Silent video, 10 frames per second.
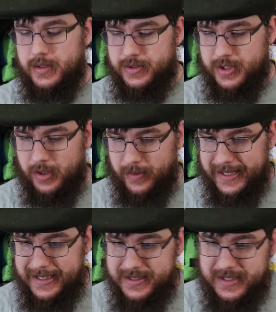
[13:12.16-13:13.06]
So,
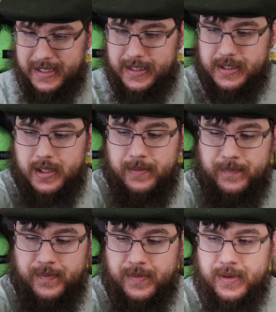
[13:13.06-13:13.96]
is it
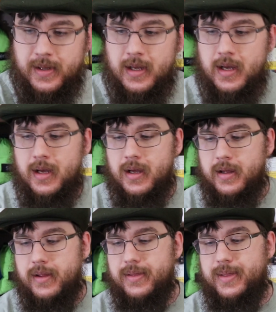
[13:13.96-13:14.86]

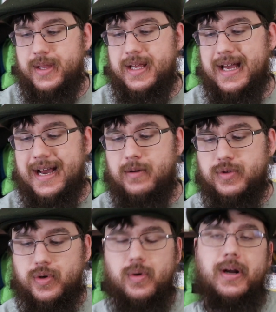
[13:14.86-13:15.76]
the
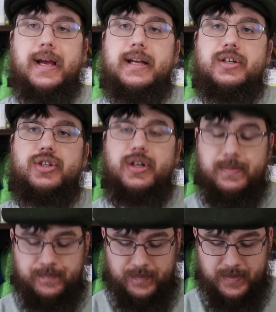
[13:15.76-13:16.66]
Outdoor Edge
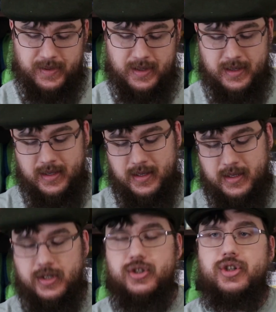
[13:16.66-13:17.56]

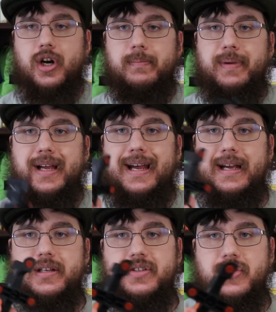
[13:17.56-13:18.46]
Sharp
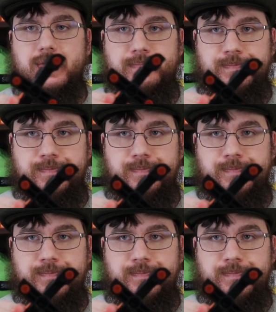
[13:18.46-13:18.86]
X?